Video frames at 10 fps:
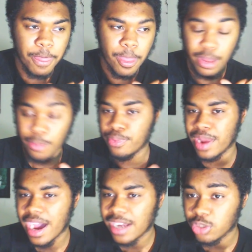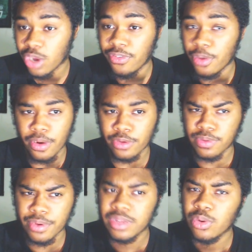Bernat, who I thought was
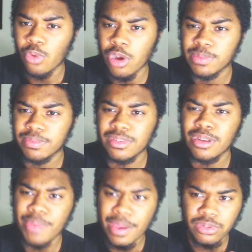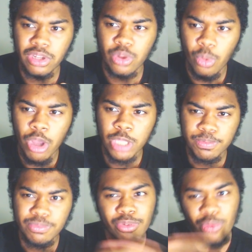probably the worst, perhaps not the worst,
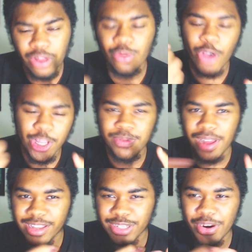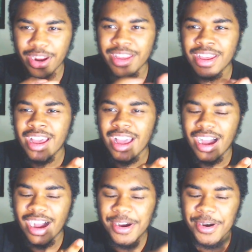one of the worst players, alright?
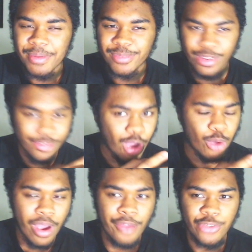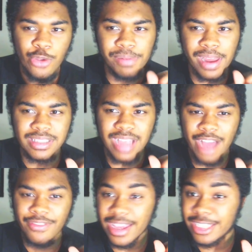So you've got quite a few players that
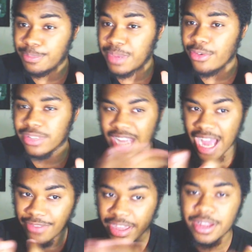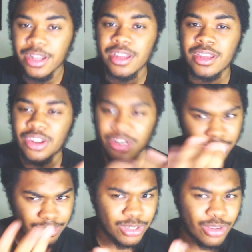have experience. Javi,
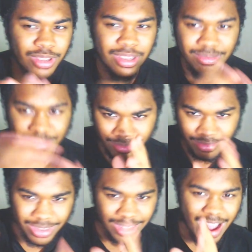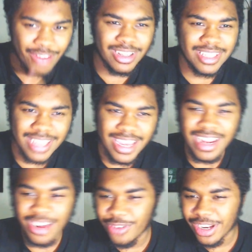so you can't really say
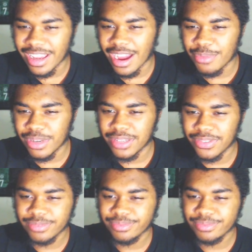that, really, I believe.